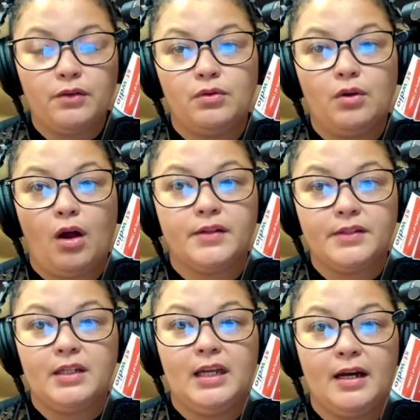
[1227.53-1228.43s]

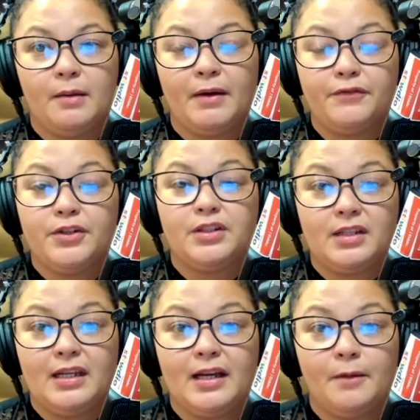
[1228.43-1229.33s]
last year, my
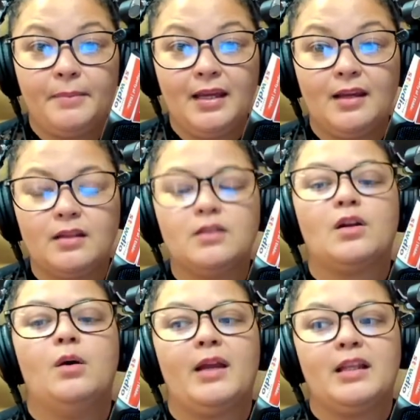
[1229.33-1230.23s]
first year being in this
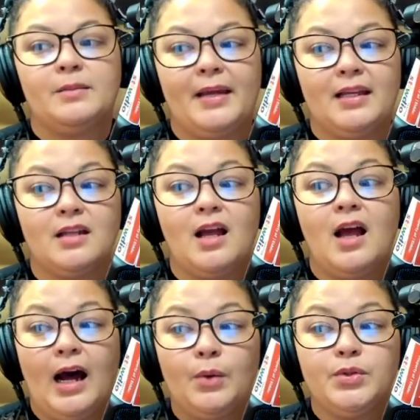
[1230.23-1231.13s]
co-working space,
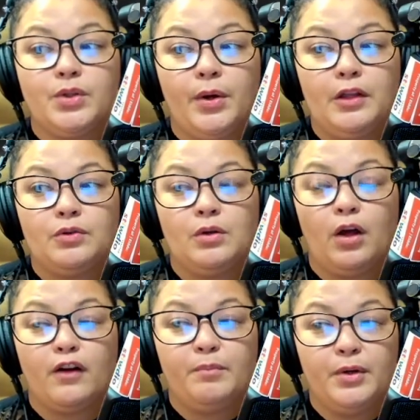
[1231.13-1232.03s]
I was going through a
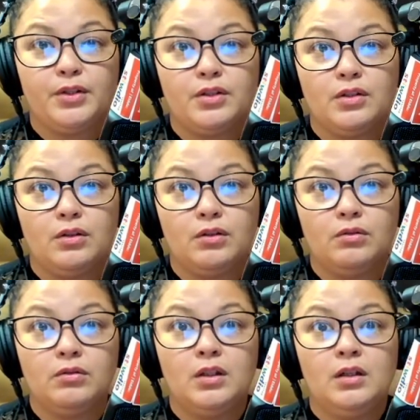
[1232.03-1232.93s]
lot of
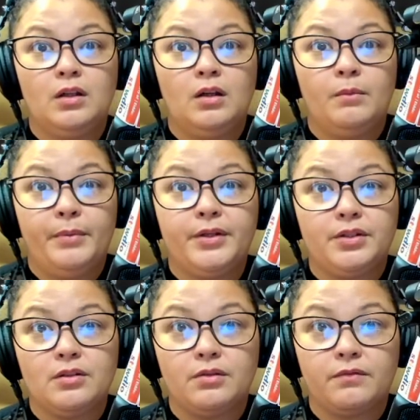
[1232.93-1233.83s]
personal
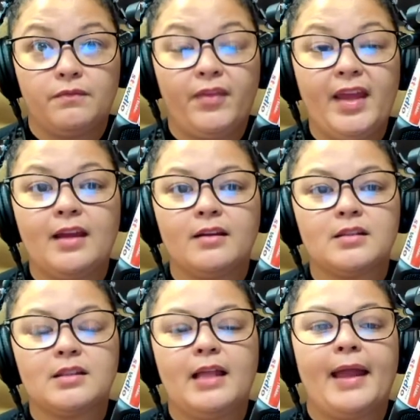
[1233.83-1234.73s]

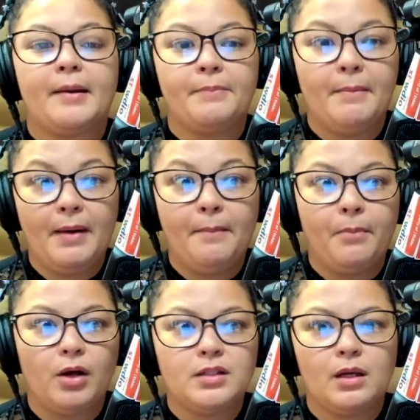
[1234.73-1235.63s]
things, like my mum
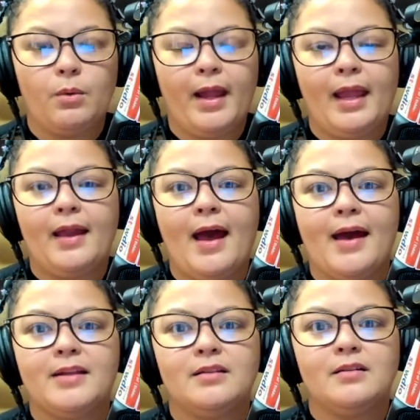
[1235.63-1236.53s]
passing away
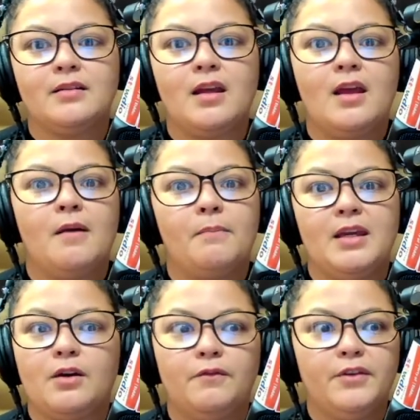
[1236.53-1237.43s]
and me
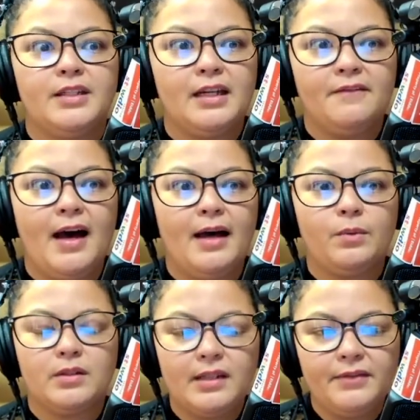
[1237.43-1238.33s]
converting a van
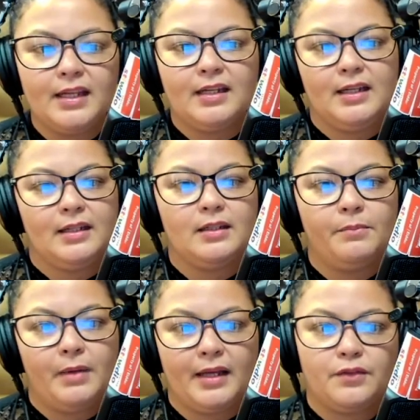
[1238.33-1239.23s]
whilst living in it,
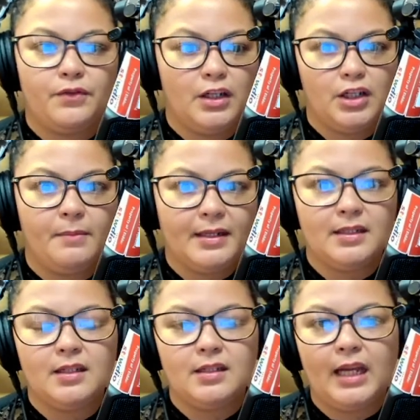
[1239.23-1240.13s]
plus finishing my
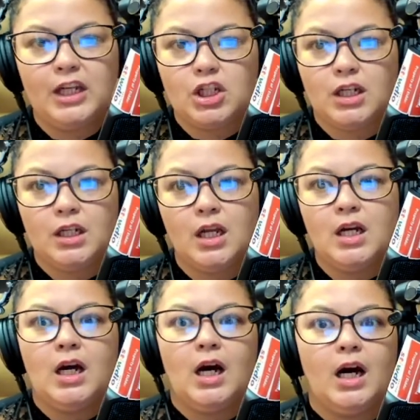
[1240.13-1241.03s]
dissertation,
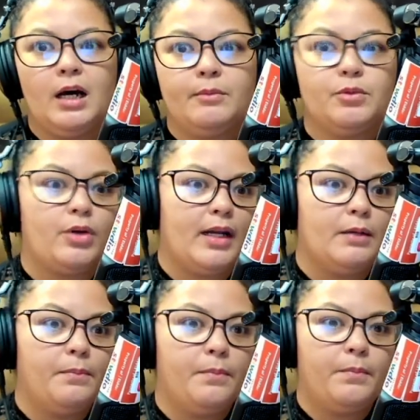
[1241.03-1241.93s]

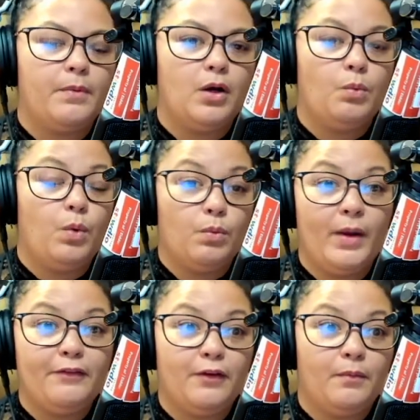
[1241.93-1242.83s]

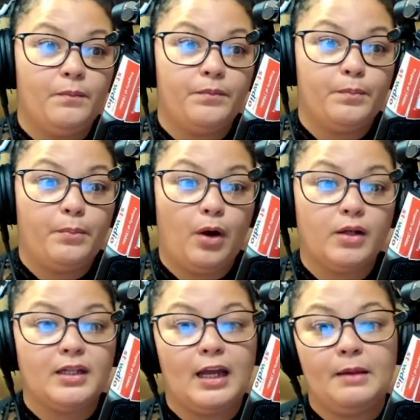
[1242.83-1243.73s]
went from
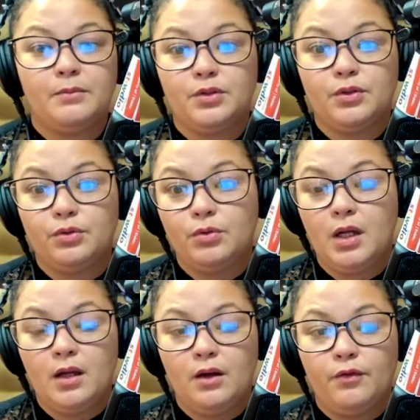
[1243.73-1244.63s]
part-time to
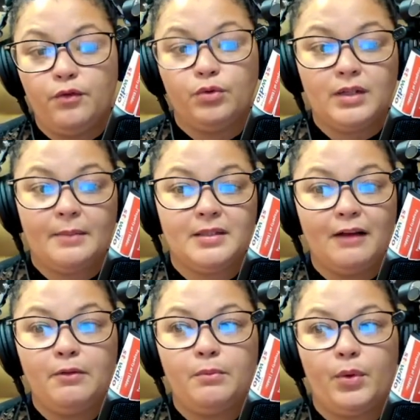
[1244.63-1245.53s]
full-time
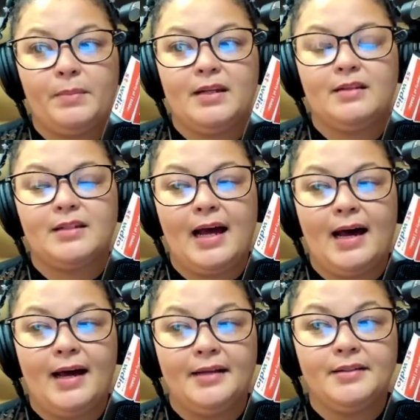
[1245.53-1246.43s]
self-employment,
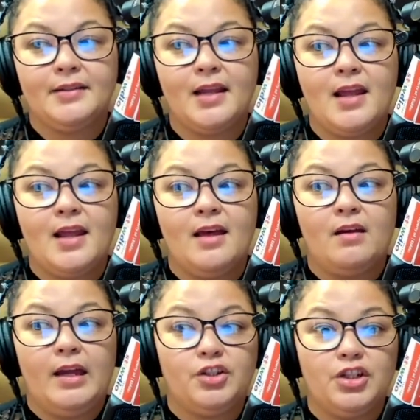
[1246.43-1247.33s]
and
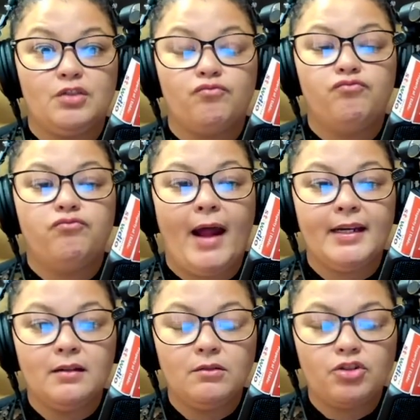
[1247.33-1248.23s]
it just
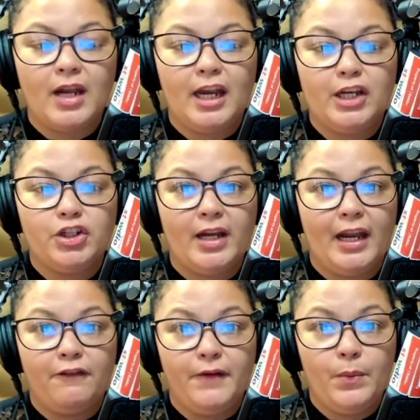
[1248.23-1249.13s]
radical change
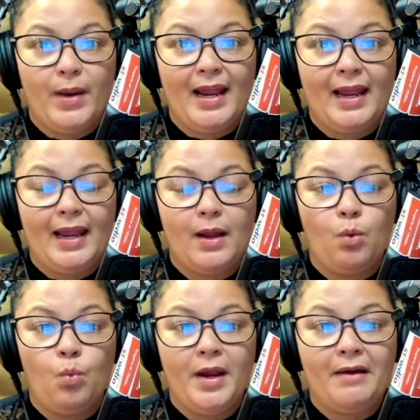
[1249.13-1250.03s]
everywhere,
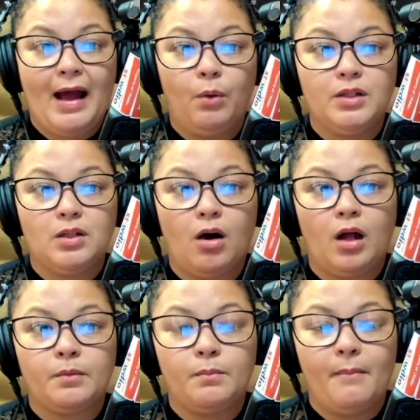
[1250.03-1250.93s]
where I was a
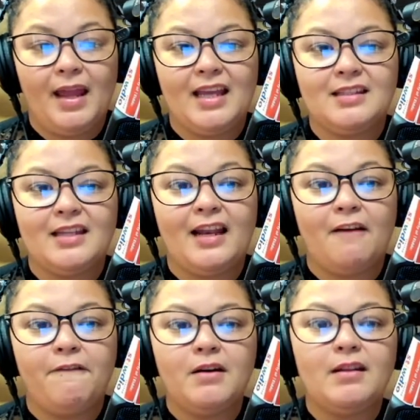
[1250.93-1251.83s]
hot mess. And I
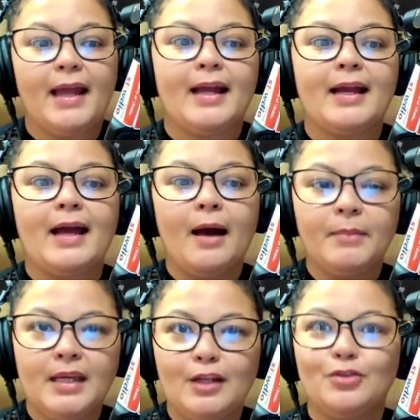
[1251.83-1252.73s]
feel like
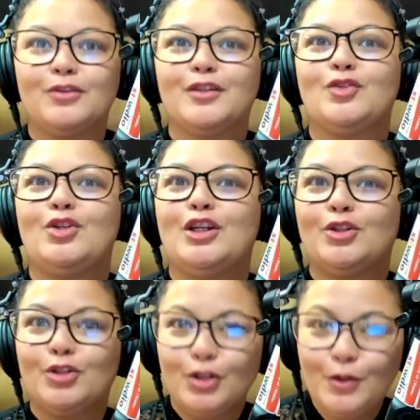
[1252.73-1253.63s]
coming into this year
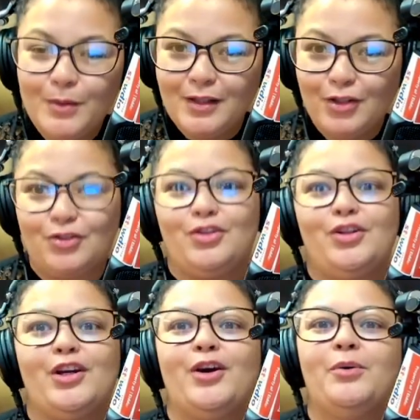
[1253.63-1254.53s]
2 in the
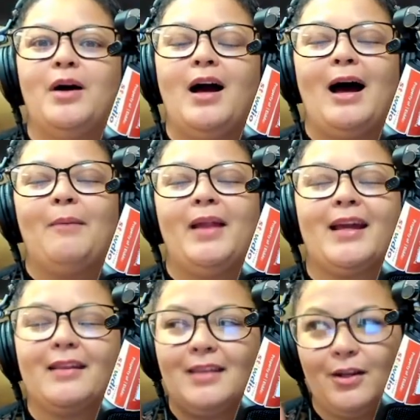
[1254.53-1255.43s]
studio, I'm
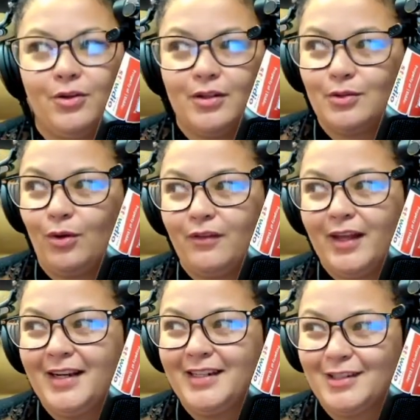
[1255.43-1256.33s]
like, thank goodness all of
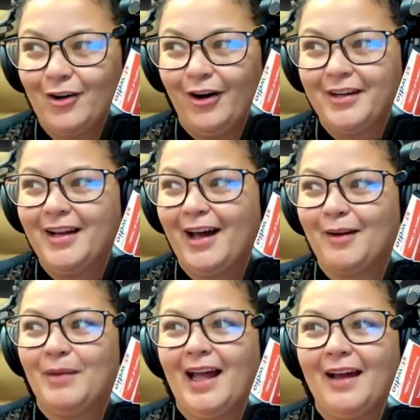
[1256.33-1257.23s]
that is gone out of
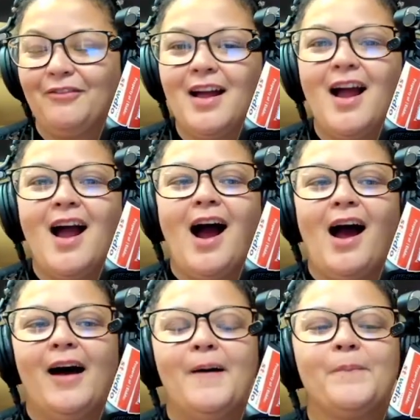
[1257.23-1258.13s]
my life.
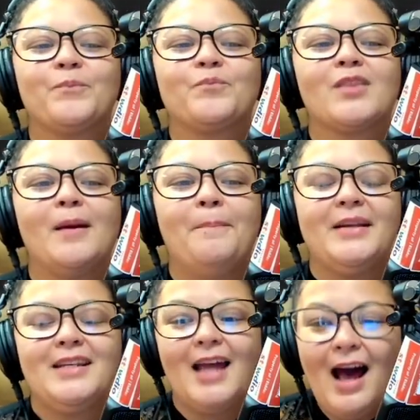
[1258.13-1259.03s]

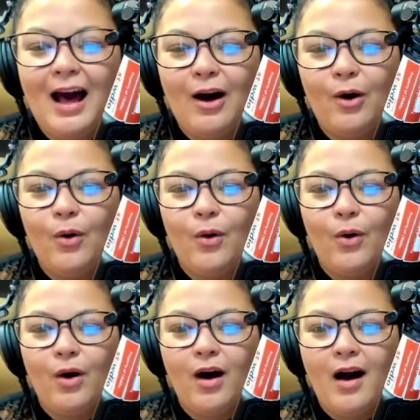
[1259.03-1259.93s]
But now
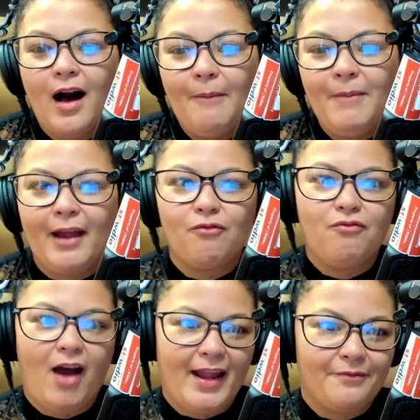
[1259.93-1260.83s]
I'm like,
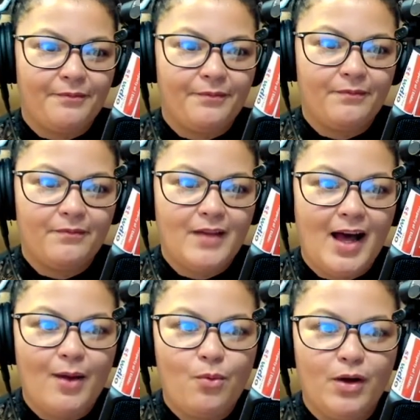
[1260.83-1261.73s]
right,
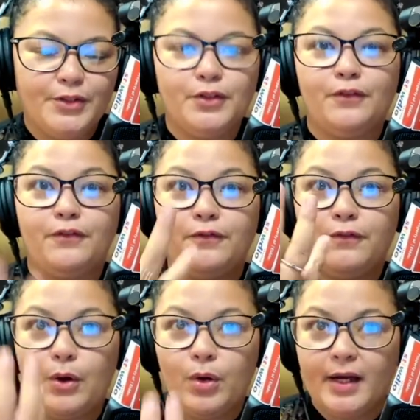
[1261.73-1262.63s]
I want to
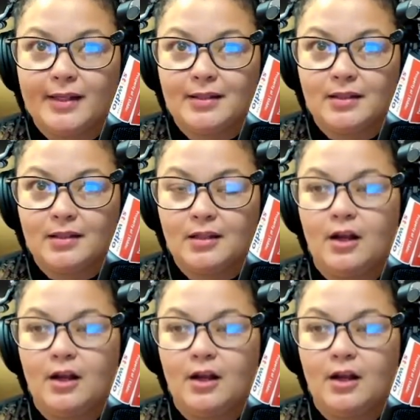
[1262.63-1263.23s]
focus.